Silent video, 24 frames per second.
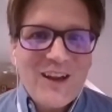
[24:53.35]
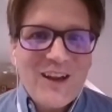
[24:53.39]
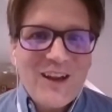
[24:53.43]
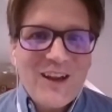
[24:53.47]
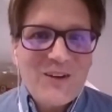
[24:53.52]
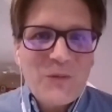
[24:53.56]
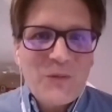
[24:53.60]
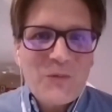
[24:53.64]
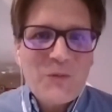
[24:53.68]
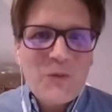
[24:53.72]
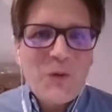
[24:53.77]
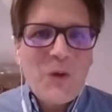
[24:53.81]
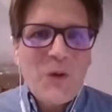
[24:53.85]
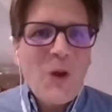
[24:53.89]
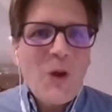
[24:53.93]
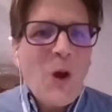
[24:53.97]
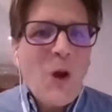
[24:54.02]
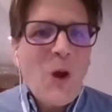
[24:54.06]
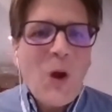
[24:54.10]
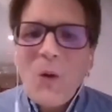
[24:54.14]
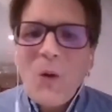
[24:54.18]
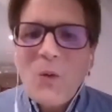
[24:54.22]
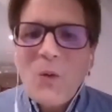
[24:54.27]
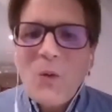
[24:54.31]

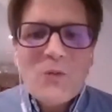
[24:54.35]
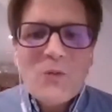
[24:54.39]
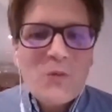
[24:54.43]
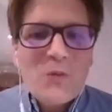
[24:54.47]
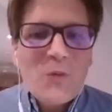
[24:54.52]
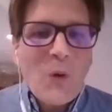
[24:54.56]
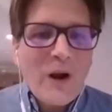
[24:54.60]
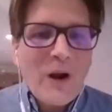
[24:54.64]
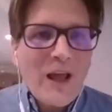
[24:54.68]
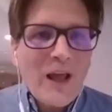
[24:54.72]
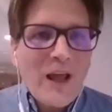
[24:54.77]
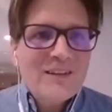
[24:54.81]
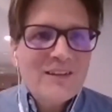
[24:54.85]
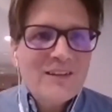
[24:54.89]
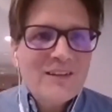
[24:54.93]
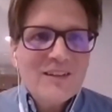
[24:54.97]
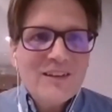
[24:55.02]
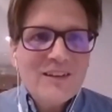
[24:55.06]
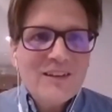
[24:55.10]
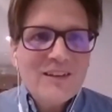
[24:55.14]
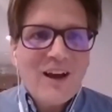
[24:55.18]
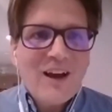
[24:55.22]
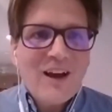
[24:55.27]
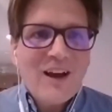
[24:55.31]
And what I
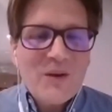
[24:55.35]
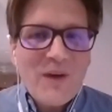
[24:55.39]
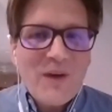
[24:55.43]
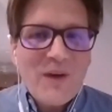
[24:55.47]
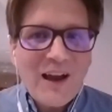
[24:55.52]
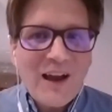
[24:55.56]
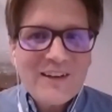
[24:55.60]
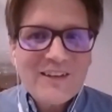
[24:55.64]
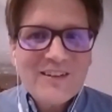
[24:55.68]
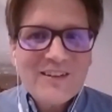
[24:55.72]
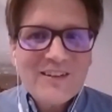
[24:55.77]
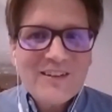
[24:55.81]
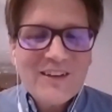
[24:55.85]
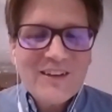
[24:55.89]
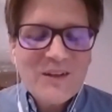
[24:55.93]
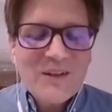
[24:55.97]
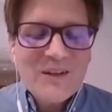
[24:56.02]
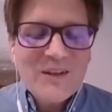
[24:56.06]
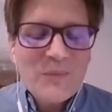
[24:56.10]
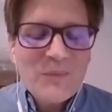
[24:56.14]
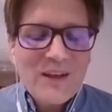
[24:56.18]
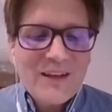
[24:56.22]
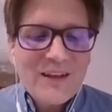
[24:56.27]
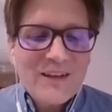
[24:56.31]
see on my
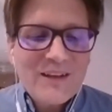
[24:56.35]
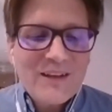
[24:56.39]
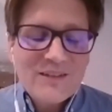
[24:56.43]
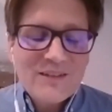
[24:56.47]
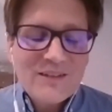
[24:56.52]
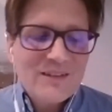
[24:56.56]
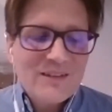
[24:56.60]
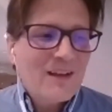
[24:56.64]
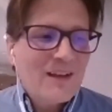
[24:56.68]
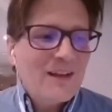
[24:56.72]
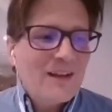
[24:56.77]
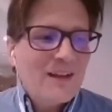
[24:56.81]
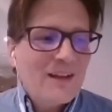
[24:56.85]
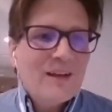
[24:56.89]
team is